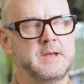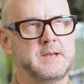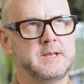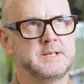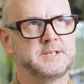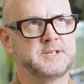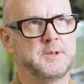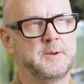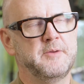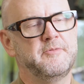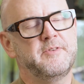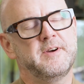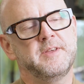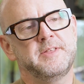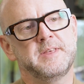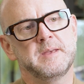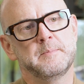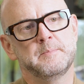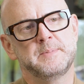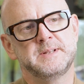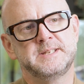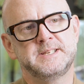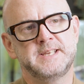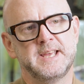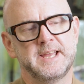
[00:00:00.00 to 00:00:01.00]
So if I
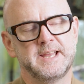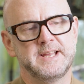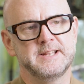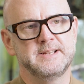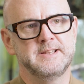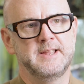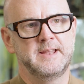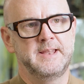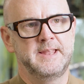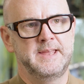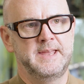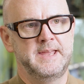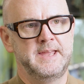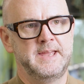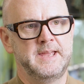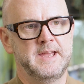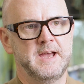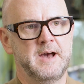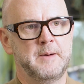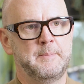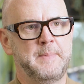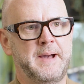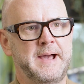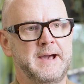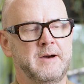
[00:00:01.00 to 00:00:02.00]
think particularly
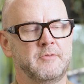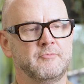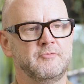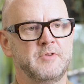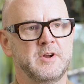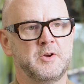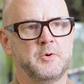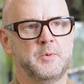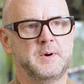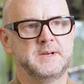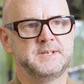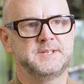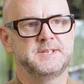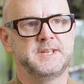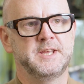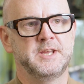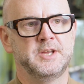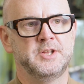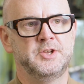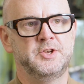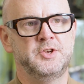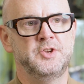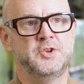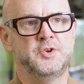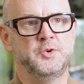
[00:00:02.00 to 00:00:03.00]
about requesting a
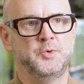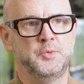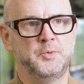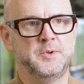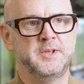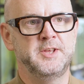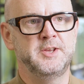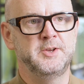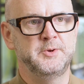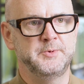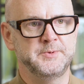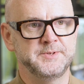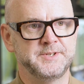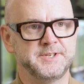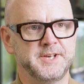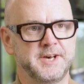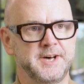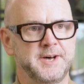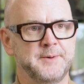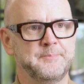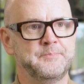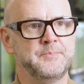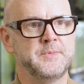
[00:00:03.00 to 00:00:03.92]
new user,